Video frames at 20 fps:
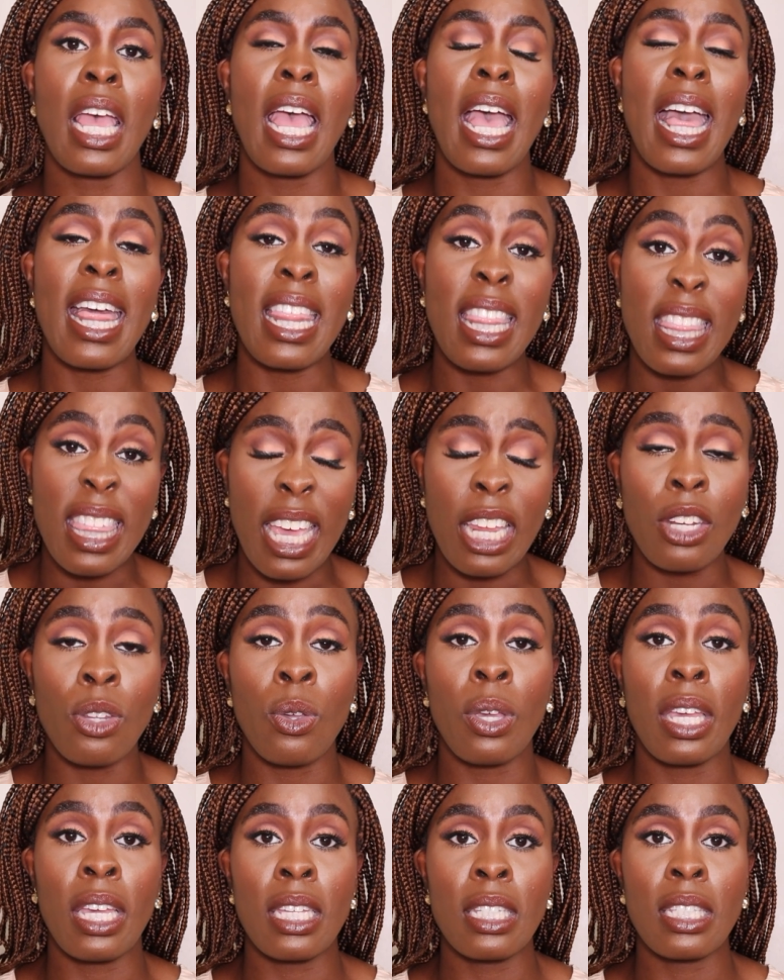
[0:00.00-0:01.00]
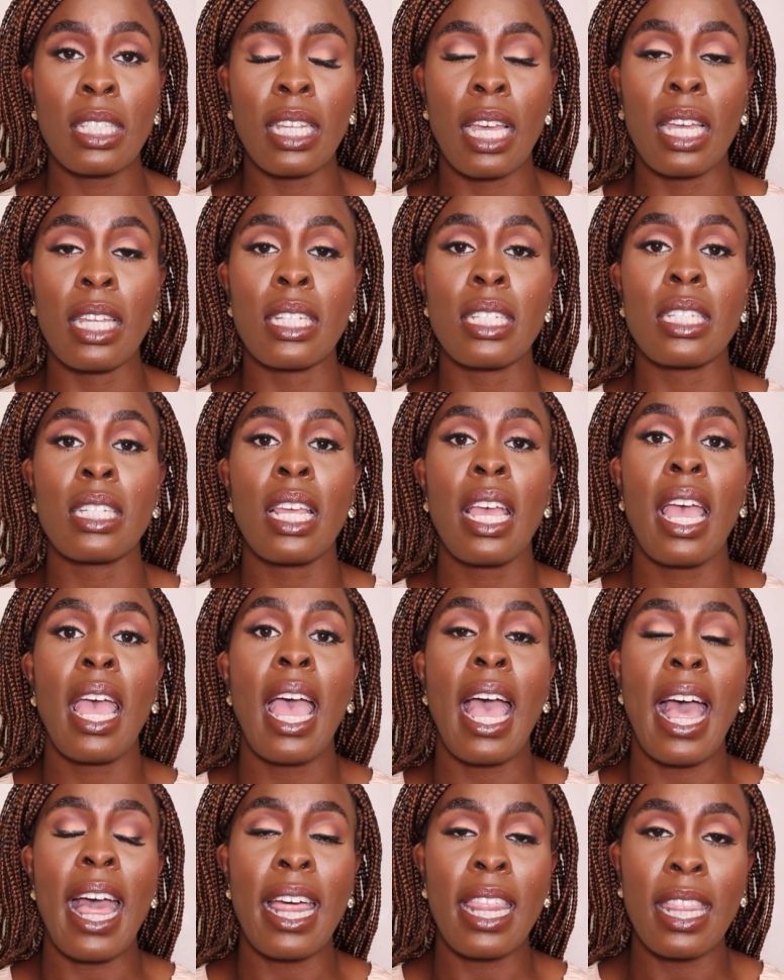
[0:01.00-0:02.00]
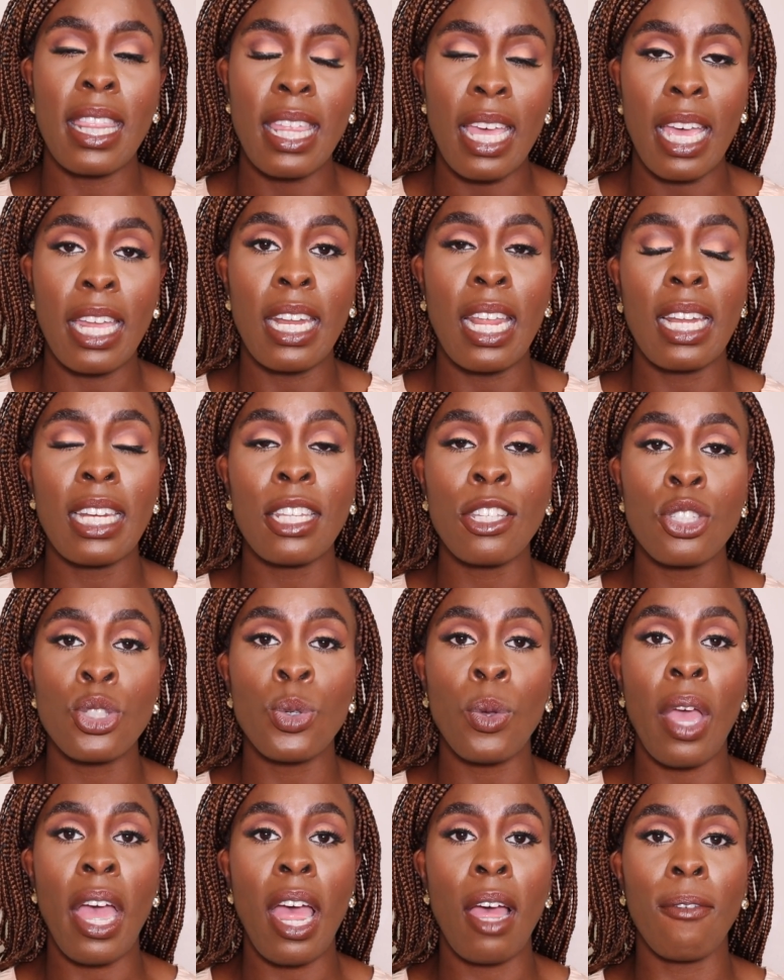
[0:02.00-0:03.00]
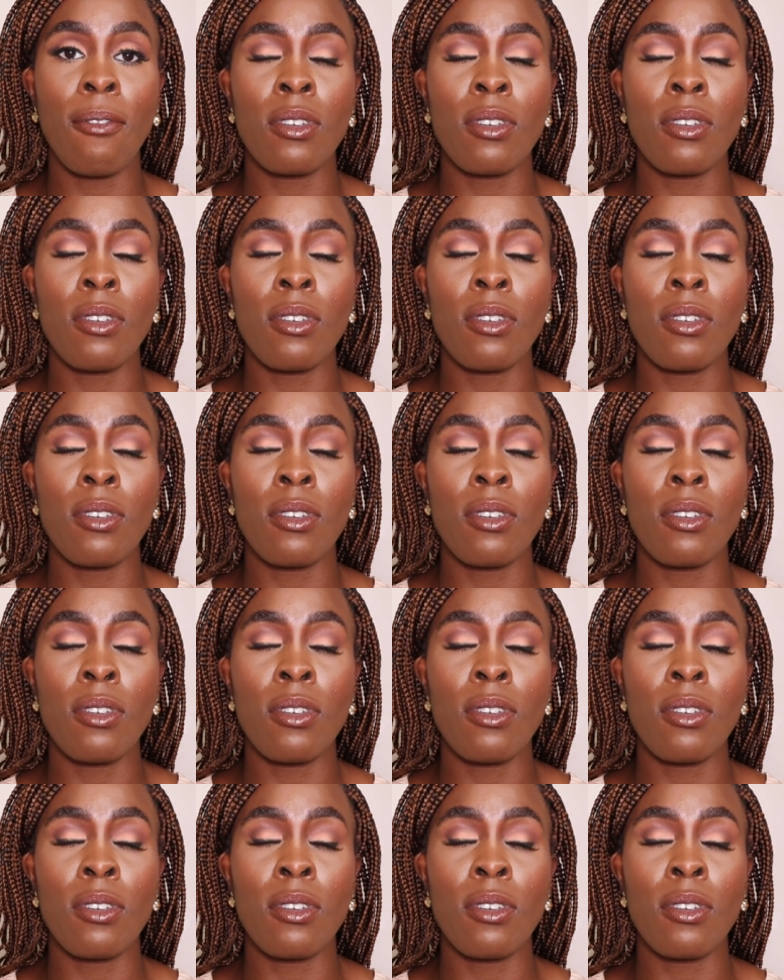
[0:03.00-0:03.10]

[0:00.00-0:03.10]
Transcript: And then you hit send, and then at least you have